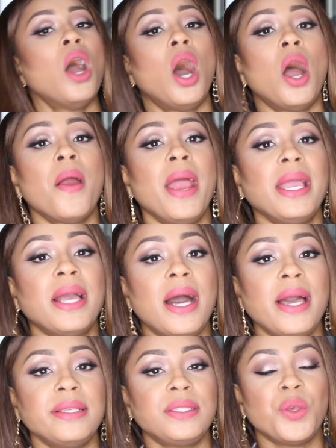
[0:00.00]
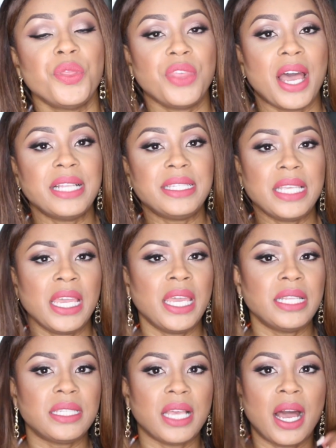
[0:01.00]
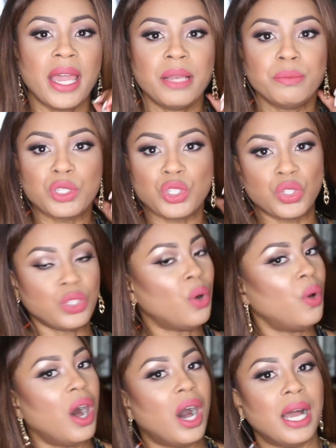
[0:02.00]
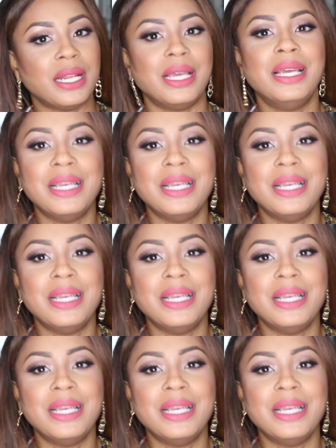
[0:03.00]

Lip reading: All right guys, so that's it. I am so hot.